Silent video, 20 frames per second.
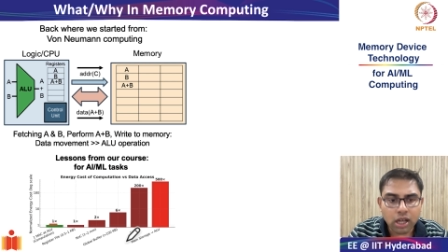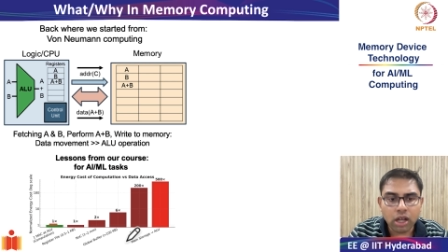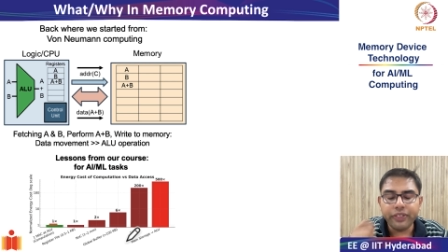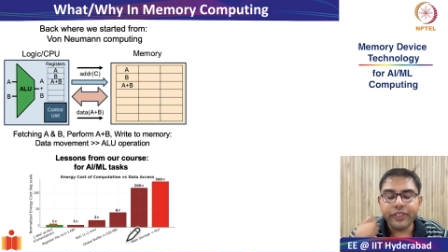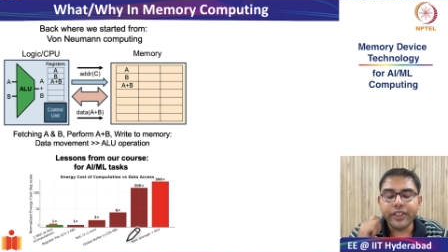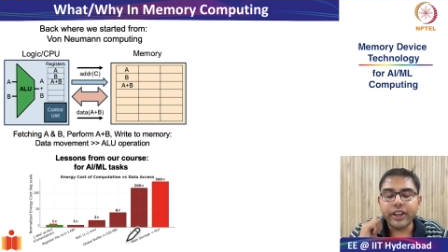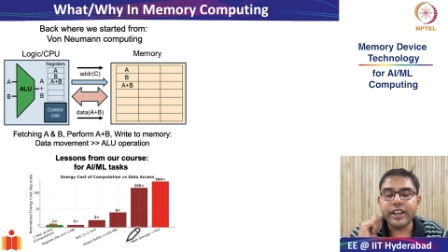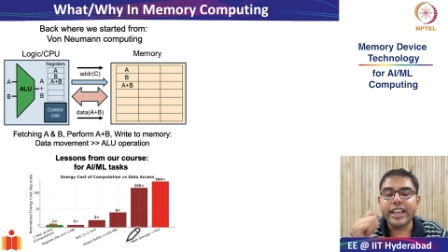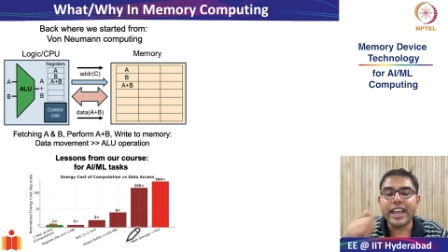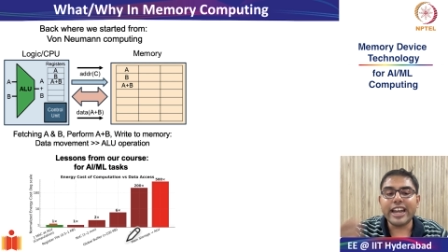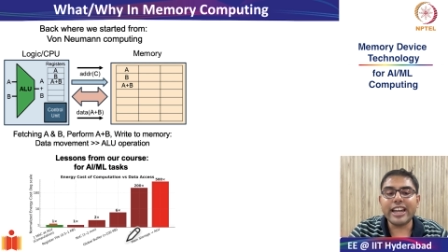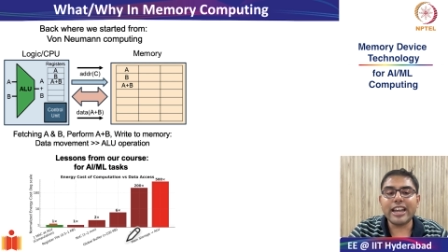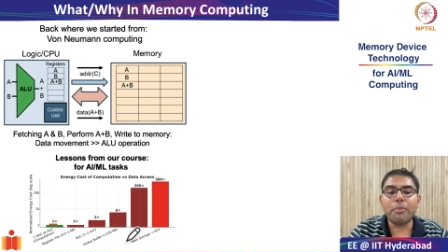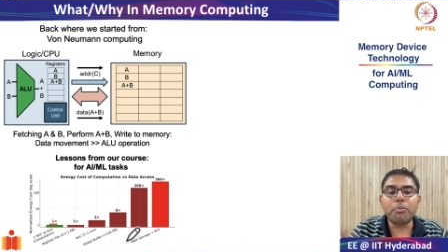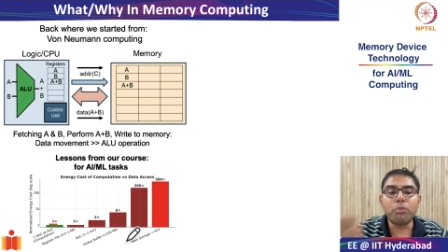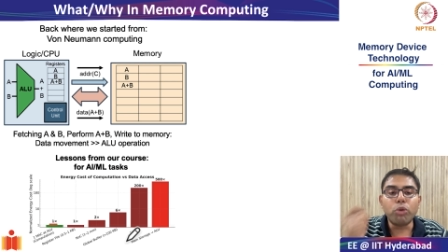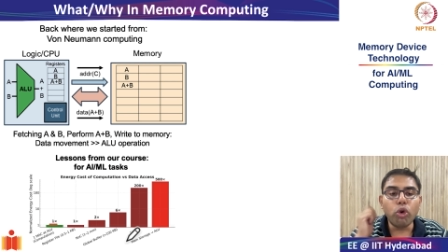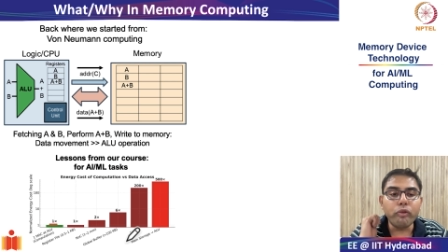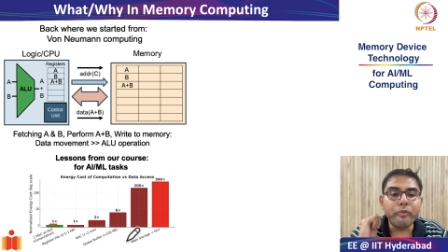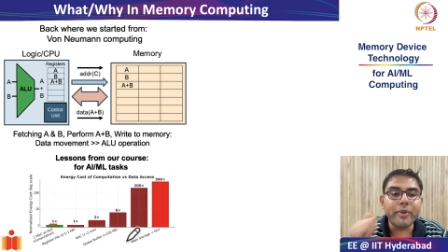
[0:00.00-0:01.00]
the data
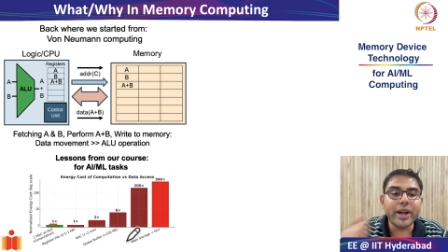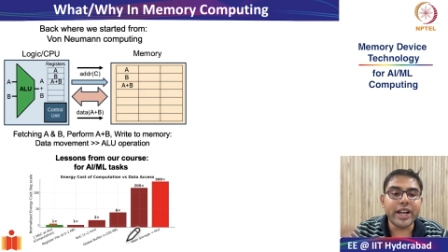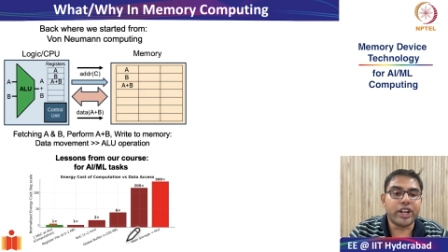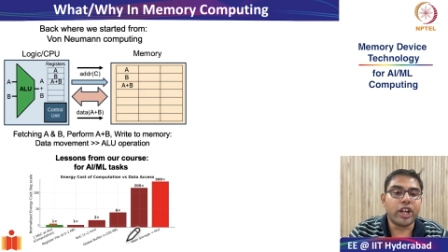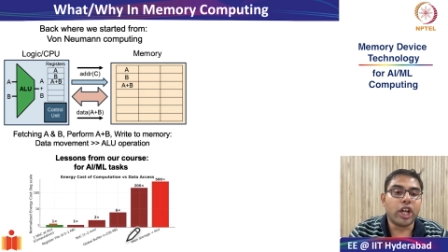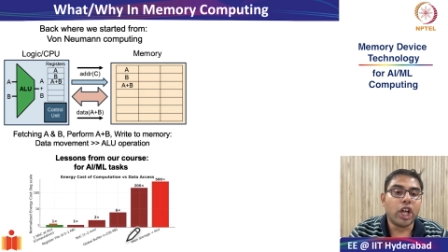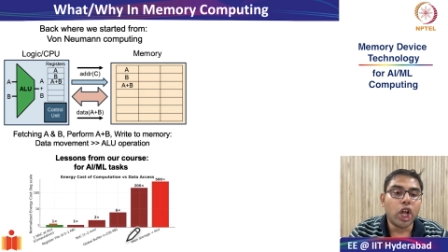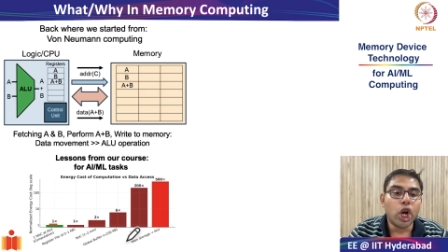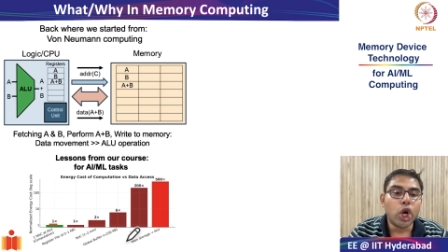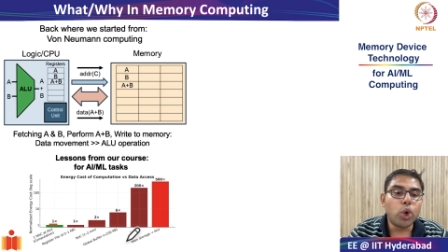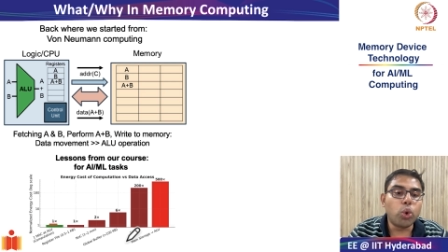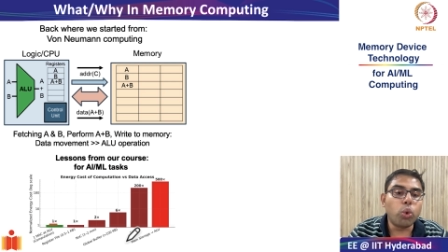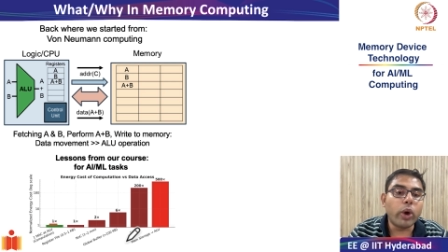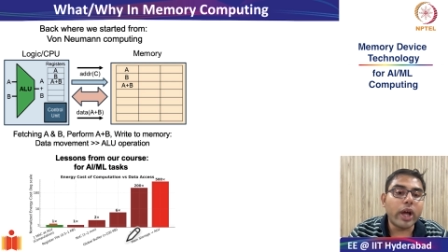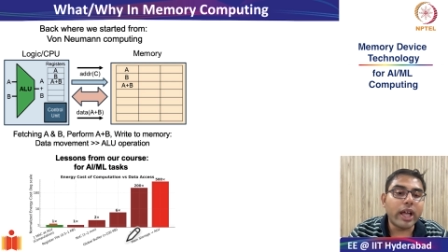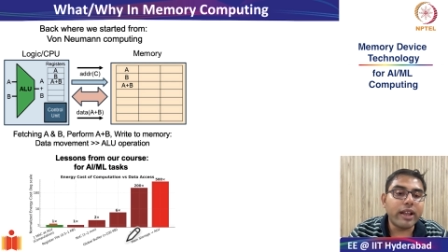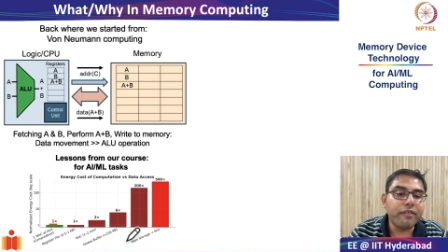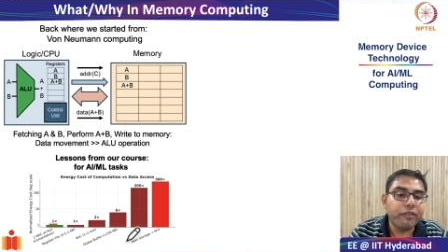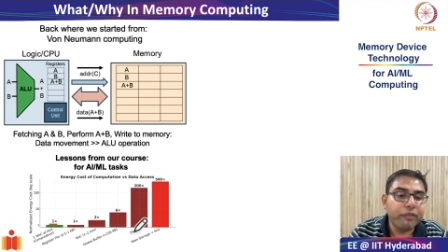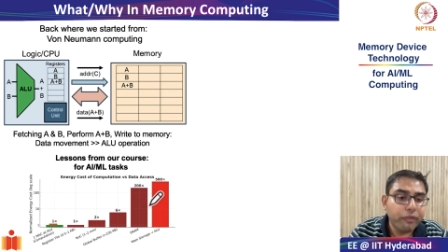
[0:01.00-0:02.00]
movement to
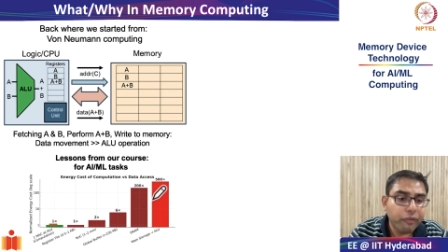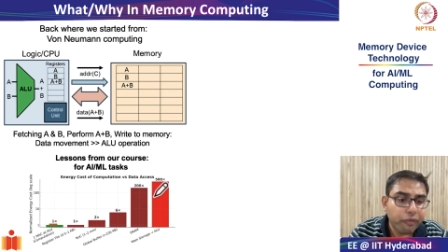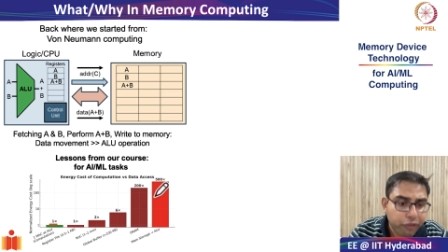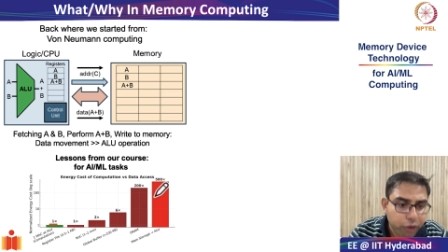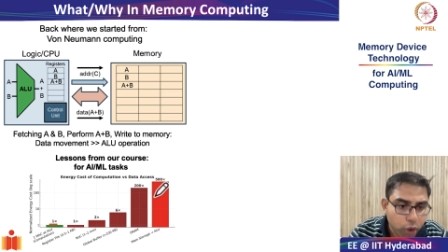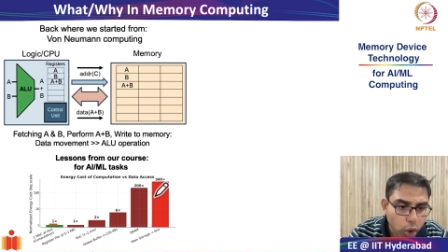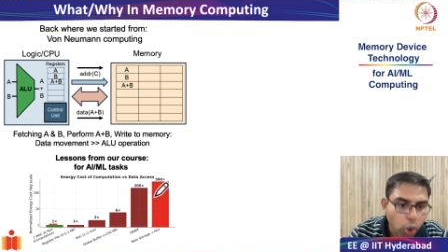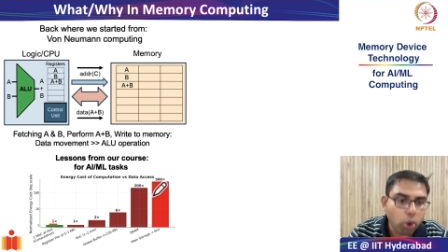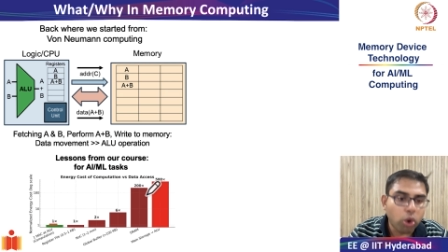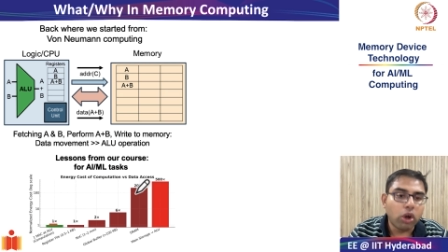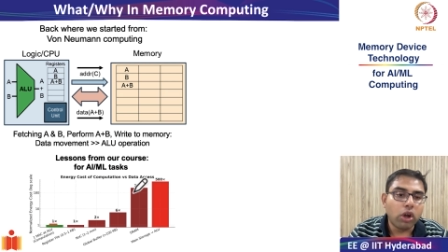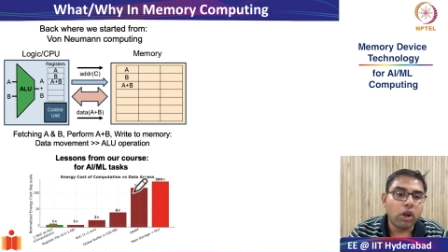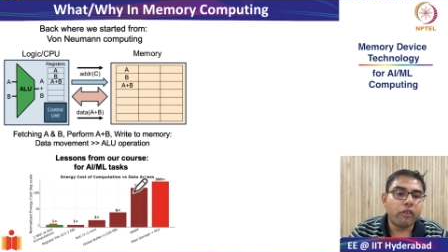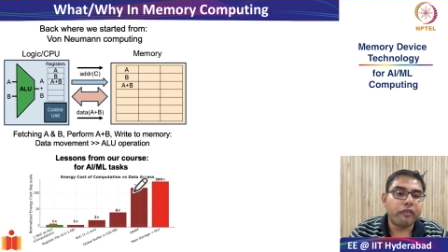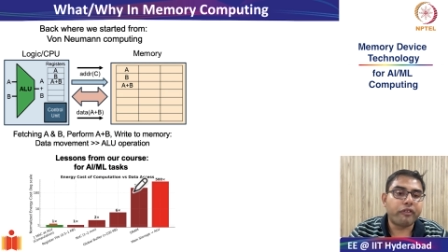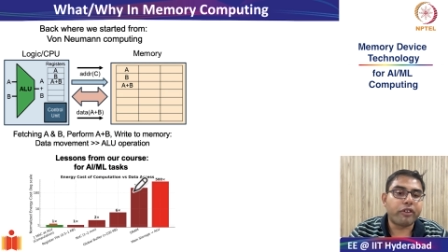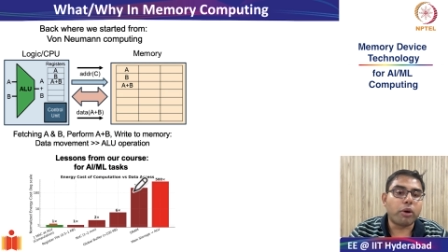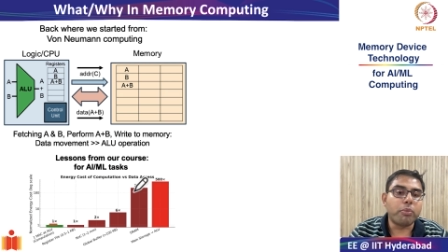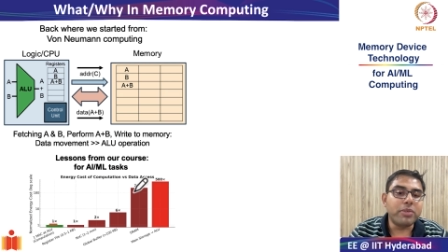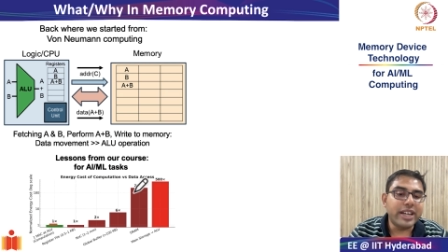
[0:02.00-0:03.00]
and fro
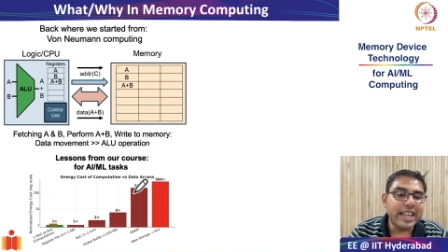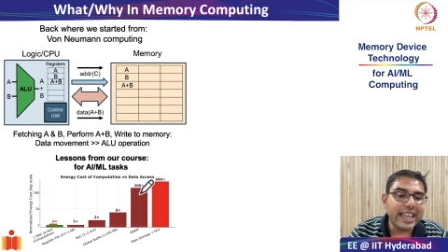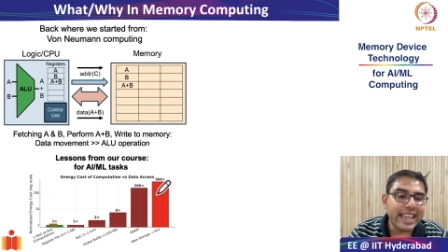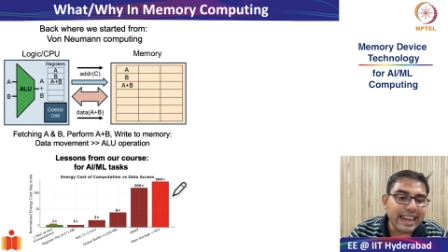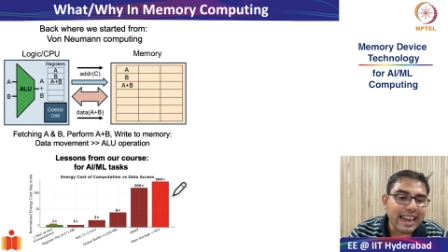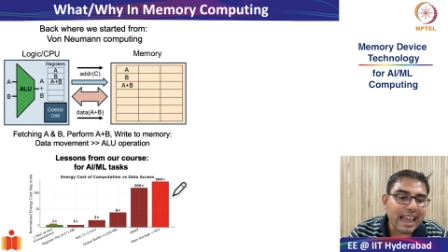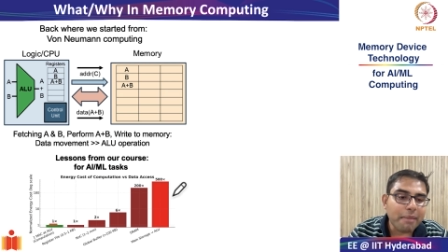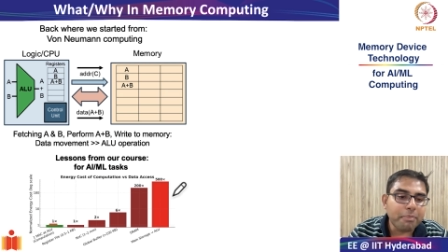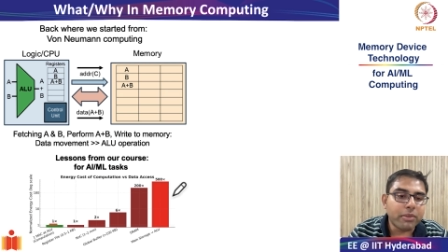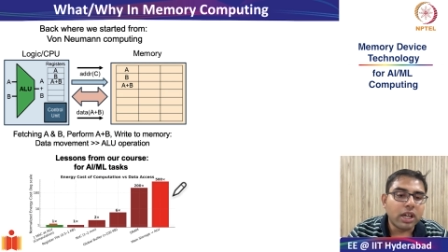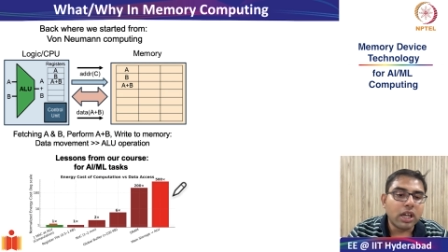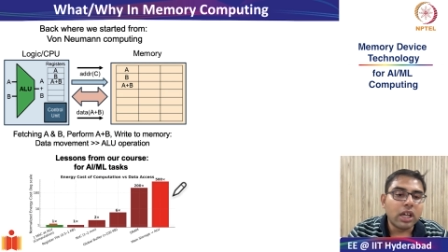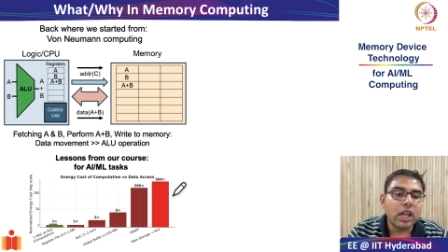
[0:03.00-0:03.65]
from DRAM